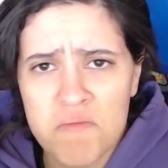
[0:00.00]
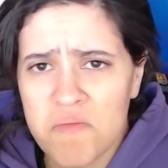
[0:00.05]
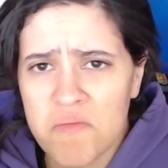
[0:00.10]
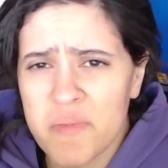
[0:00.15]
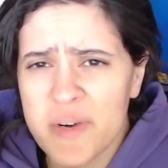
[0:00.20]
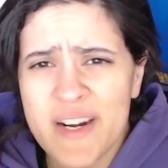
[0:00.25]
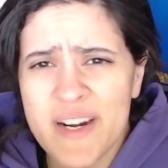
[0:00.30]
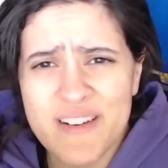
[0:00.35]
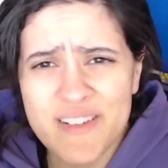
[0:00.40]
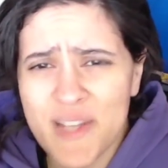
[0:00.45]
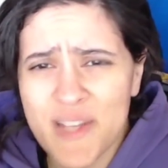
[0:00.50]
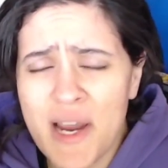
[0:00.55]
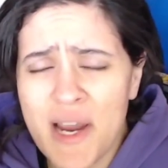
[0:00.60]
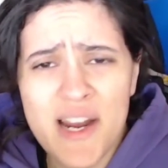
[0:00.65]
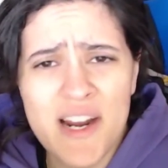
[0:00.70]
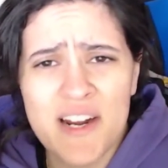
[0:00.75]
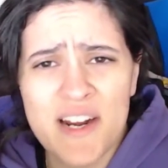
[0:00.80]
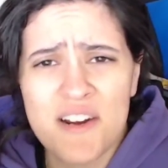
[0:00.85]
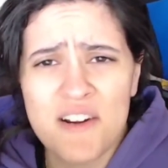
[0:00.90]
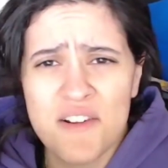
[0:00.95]
We are
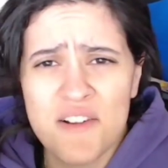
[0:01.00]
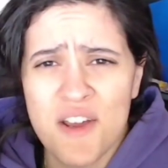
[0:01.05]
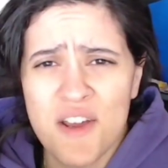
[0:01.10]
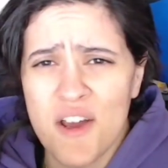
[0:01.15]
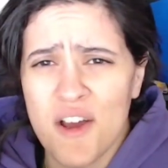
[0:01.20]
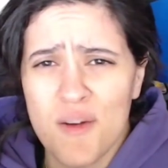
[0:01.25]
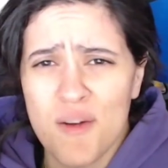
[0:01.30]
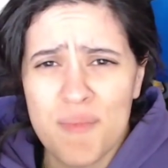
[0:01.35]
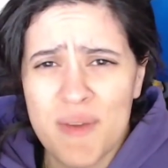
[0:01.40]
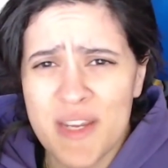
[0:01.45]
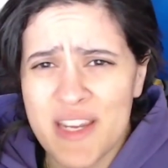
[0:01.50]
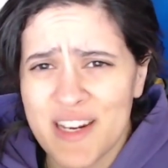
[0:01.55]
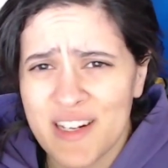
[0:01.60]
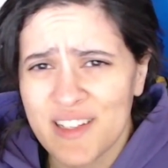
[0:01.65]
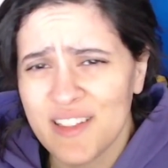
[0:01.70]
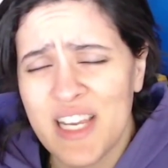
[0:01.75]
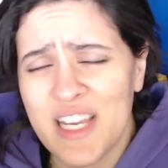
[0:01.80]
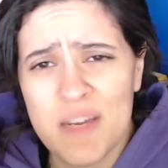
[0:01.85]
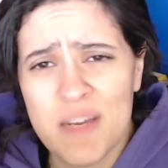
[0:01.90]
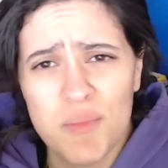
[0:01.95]
tired of
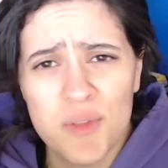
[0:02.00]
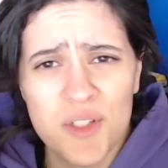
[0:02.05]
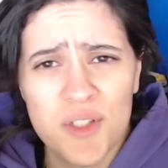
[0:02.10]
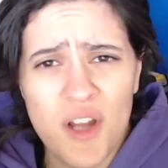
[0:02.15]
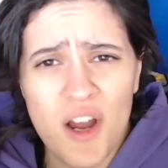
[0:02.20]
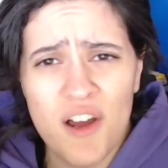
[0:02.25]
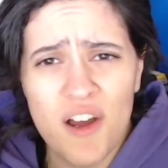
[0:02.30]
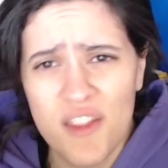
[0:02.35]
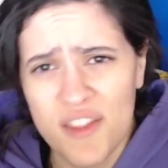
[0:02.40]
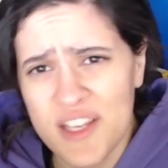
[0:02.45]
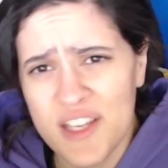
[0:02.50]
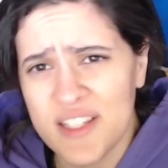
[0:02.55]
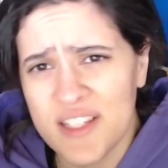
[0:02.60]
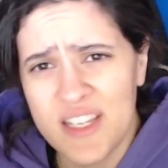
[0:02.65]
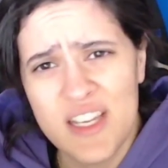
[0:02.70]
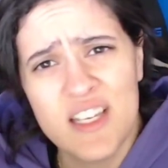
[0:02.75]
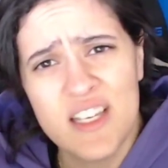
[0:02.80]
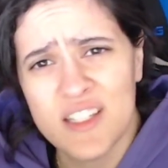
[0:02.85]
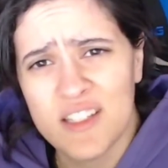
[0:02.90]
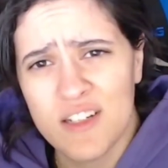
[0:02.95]
being labeled all these
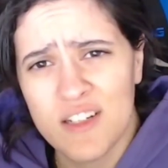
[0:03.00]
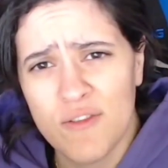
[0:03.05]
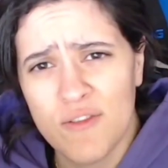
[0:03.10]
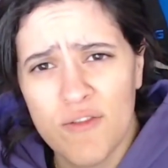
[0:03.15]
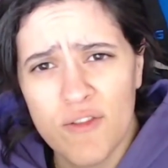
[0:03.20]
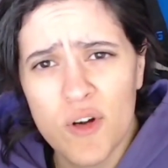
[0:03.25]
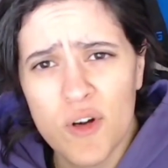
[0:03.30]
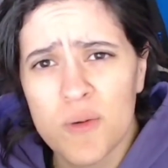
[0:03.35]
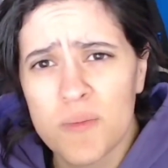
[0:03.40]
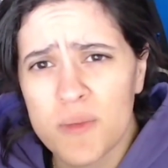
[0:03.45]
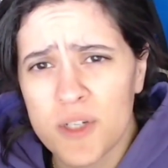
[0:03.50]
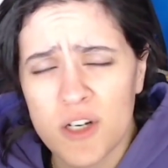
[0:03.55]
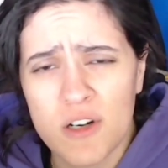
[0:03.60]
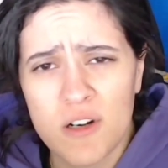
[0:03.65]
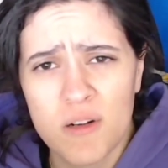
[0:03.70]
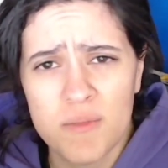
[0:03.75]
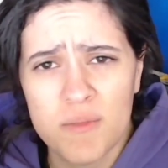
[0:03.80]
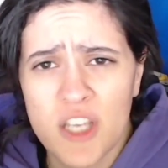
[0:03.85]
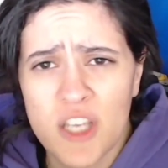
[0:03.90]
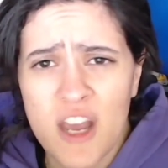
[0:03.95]
ist and phobe
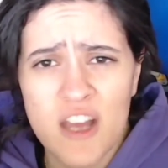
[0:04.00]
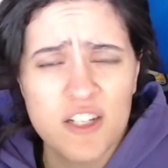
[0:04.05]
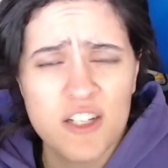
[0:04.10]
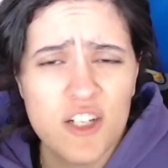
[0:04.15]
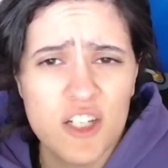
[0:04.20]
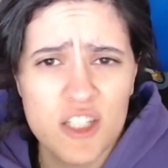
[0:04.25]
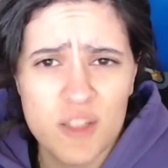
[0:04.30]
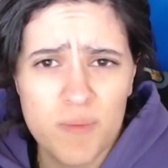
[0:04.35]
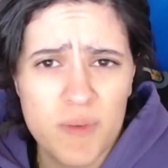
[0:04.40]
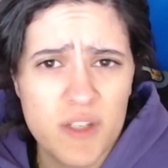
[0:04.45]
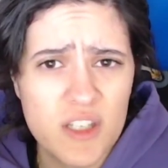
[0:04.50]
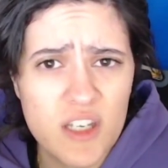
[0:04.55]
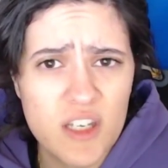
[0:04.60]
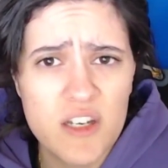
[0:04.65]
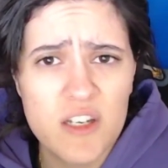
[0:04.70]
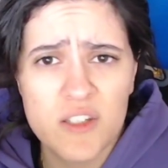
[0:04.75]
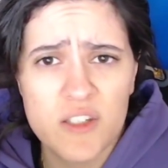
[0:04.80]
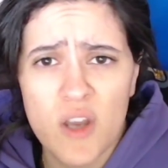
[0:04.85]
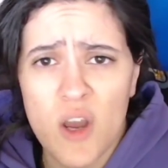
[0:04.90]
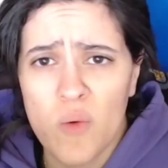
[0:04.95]
terms just
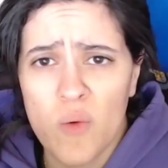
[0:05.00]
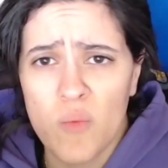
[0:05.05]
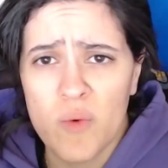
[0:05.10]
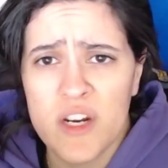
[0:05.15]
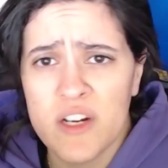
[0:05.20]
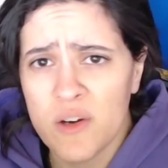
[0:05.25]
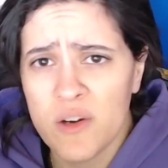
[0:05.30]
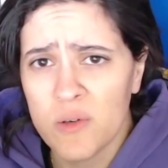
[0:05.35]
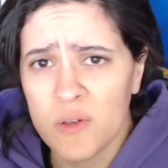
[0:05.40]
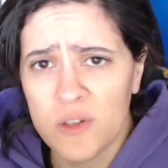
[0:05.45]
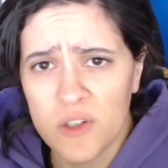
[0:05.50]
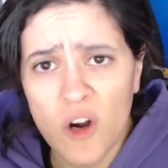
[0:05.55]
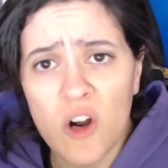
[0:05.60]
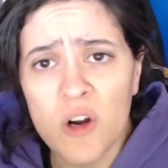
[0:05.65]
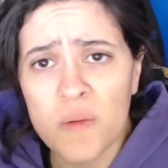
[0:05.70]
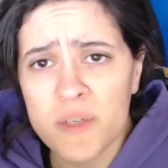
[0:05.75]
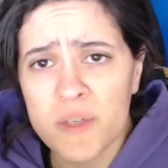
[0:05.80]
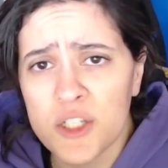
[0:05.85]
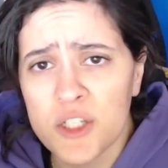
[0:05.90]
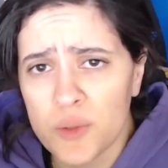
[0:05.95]
because we know
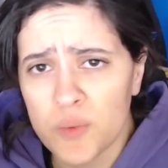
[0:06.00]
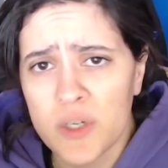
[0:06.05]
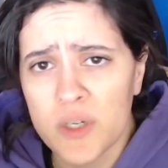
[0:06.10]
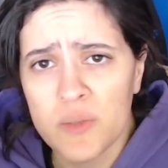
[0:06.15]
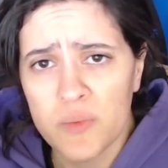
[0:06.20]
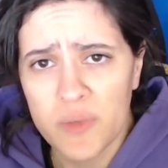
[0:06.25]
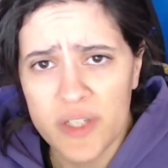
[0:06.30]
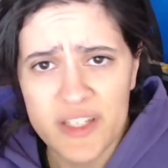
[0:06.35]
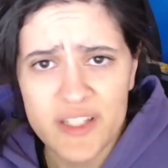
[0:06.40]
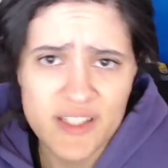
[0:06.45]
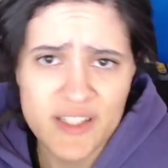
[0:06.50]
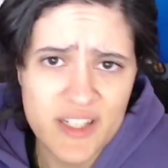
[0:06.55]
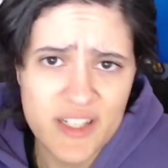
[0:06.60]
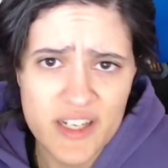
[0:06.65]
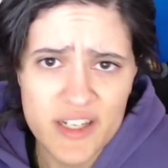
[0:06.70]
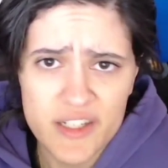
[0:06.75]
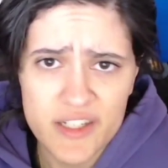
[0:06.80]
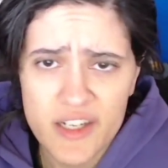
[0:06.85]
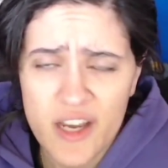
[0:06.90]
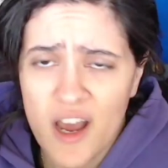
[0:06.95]
garbage when we see
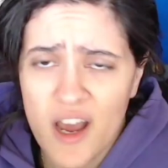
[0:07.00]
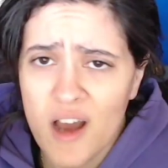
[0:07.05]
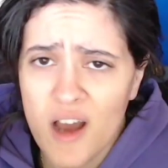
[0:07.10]
it.